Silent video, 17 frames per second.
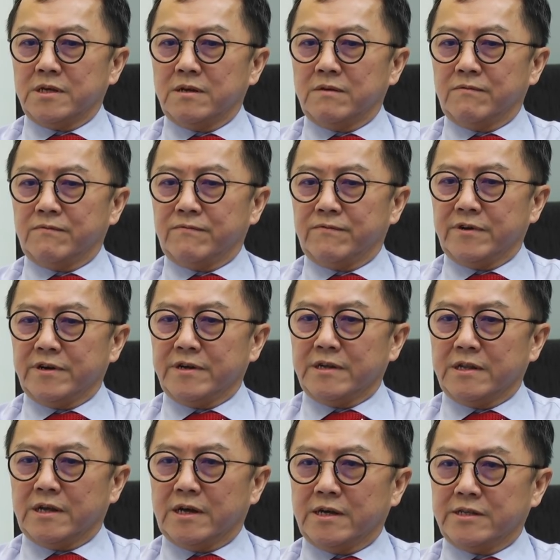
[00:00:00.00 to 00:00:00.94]
a very
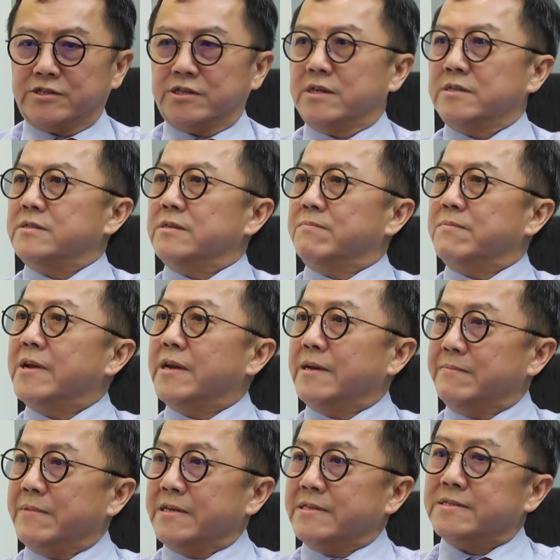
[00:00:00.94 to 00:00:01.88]
large
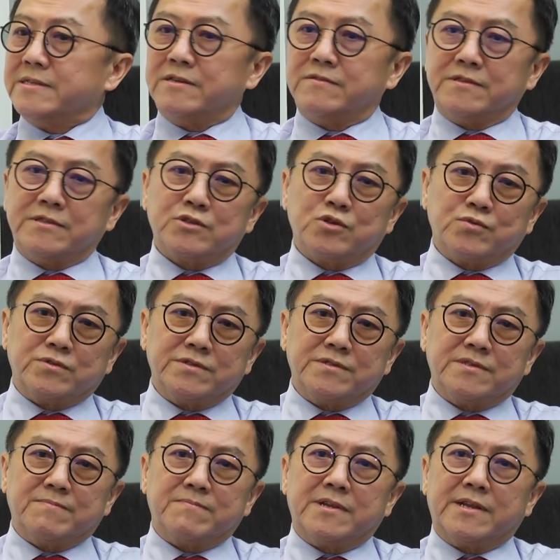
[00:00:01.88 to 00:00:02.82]
supply base now. The total
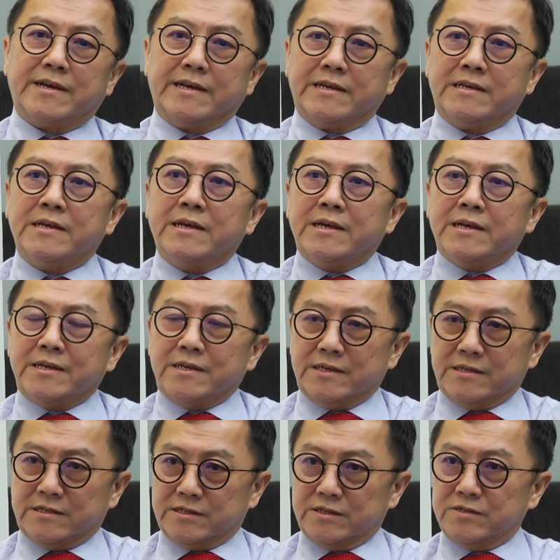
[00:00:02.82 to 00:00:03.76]
supply
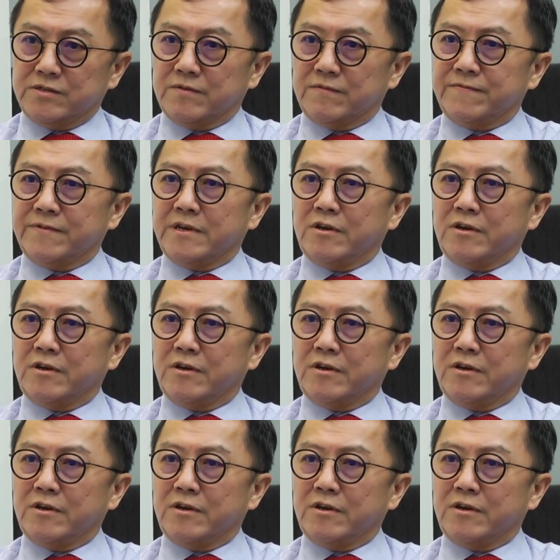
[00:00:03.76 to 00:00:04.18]
in terms of